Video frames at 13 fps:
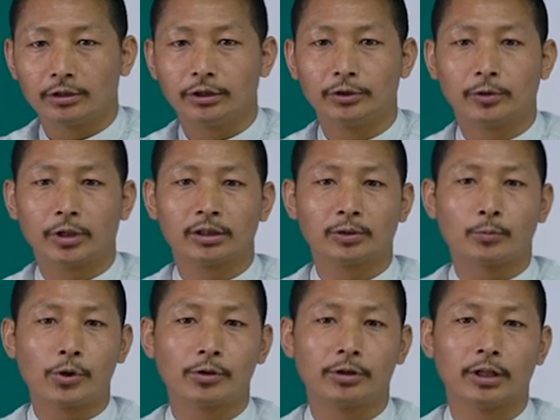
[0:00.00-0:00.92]
Did you get the
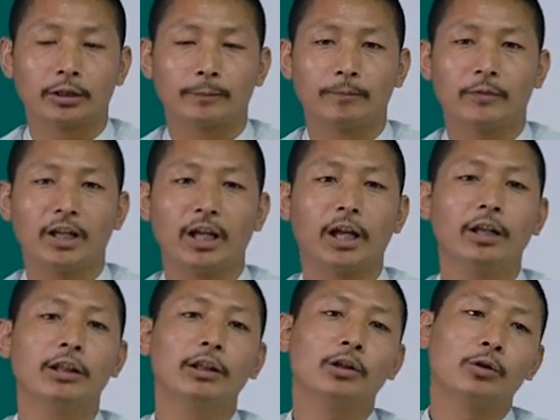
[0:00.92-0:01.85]
point or not?
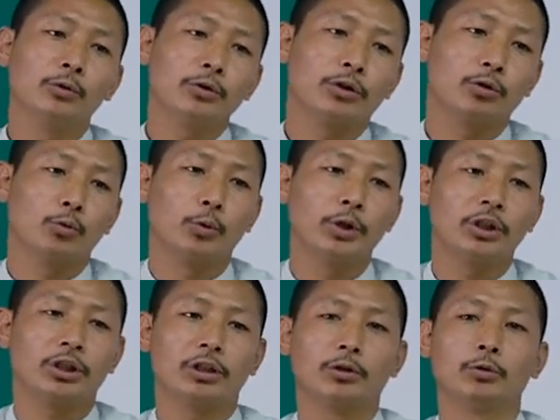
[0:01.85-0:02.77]
Any goods
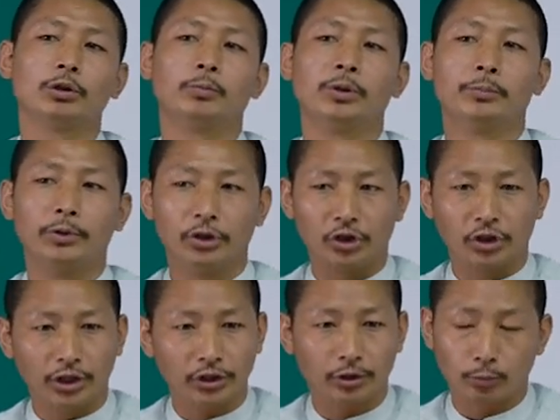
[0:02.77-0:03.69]
which could be
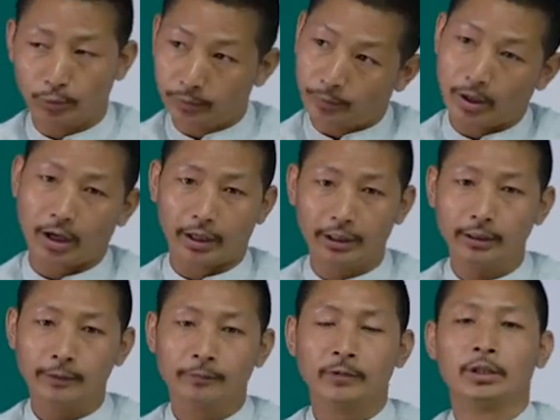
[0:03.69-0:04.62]
purchased, we
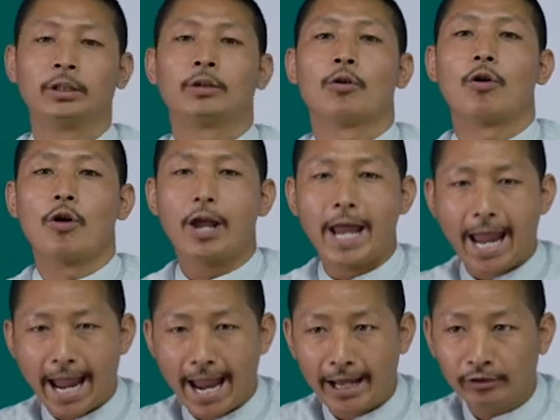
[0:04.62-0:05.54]
buy,
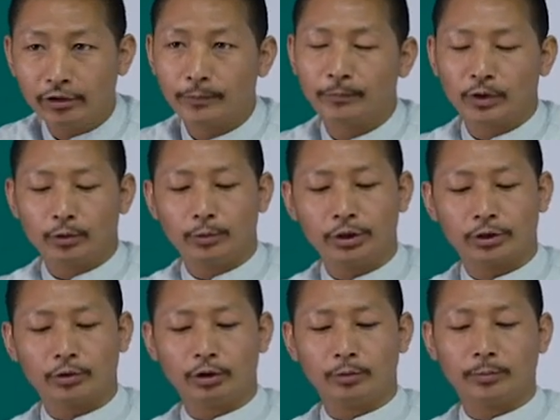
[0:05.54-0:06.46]
and
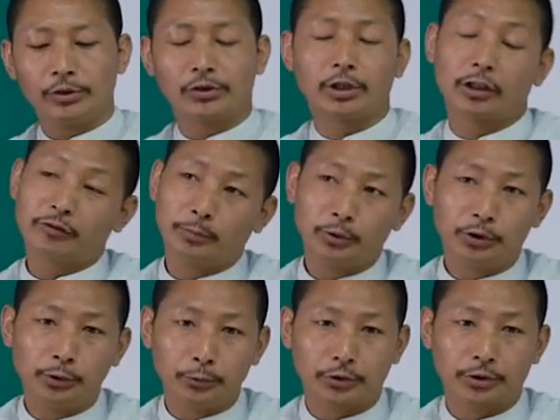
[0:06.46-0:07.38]
which could be
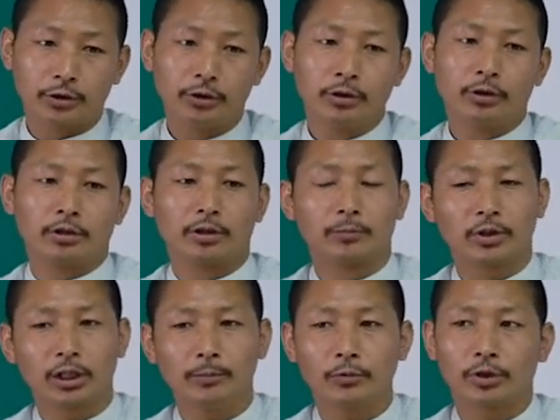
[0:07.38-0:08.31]
self-produced.
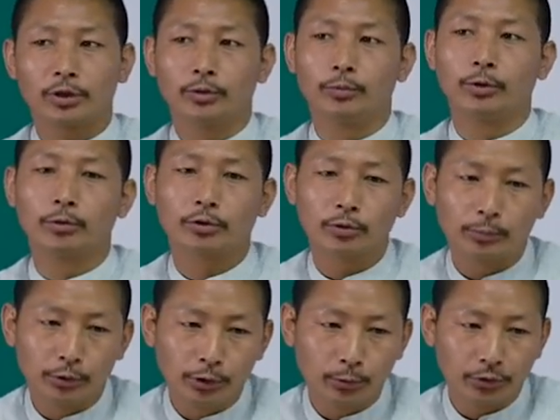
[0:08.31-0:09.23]
Sometimes we also
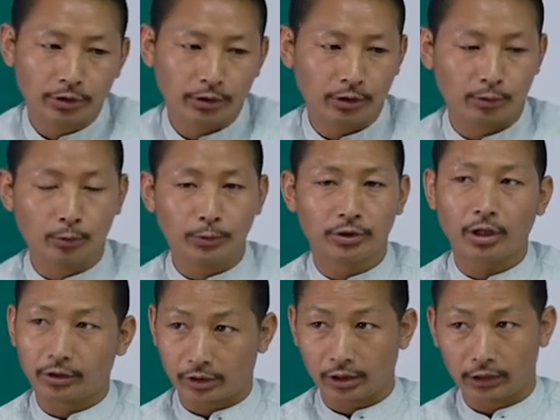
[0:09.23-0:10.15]
produce the goods
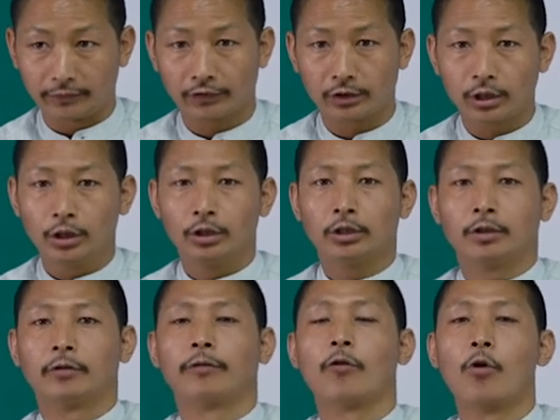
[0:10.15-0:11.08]
ourselves
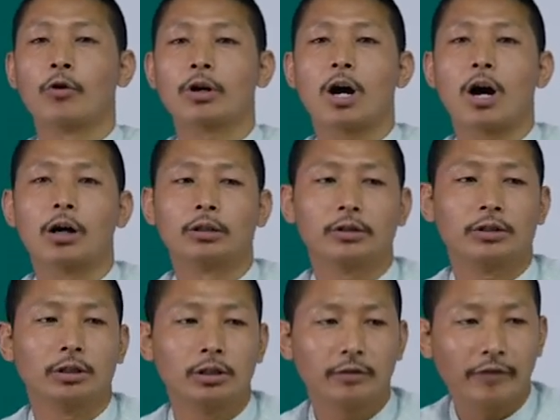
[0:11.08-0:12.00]
for our
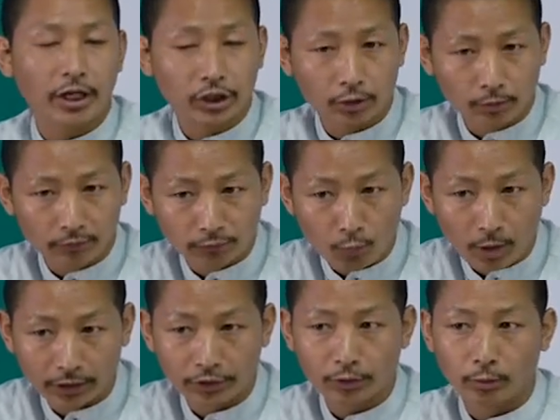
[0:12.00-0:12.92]
satisfaction of
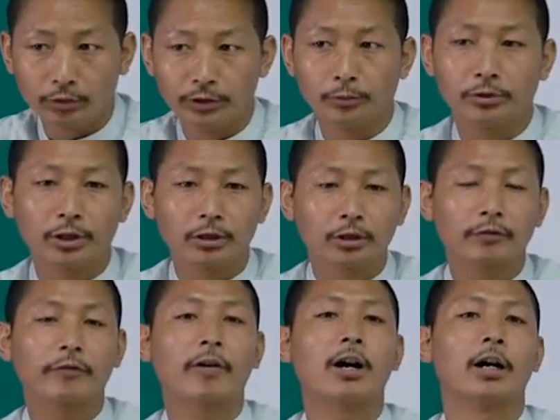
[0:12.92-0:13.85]
wants only, to
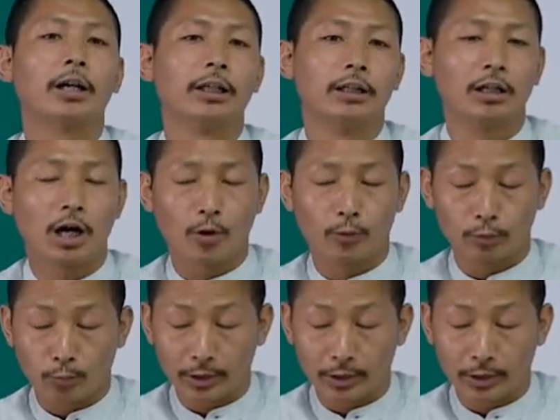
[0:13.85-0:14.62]
satisfy our